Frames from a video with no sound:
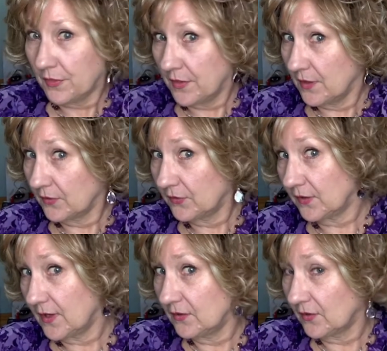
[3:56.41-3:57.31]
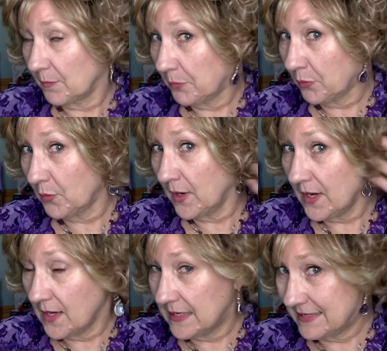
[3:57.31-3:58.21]
This is a
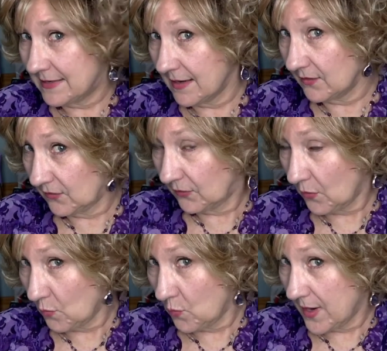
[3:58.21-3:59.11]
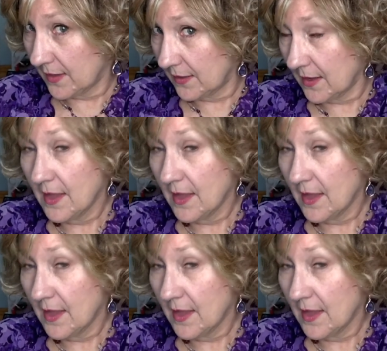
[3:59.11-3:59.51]
pretty dense wig.